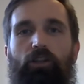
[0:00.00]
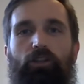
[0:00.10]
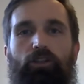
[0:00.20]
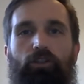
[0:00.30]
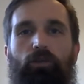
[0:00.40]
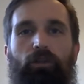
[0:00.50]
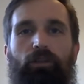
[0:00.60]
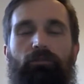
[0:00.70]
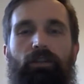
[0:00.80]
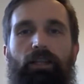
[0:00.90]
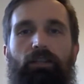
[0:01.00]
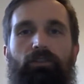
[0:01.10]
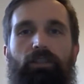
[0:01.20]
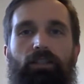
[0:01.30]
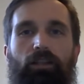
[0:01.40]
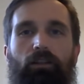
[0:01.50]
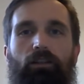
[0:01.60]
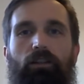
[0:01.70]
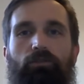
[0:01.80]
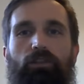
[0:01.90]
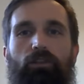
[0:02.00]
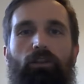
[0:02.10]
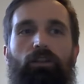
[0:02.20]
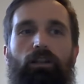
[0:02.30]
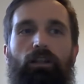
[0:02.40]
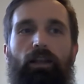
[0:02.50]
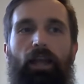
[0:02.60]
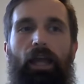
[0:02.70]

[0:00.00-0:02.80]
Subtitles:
short videos that took a closer look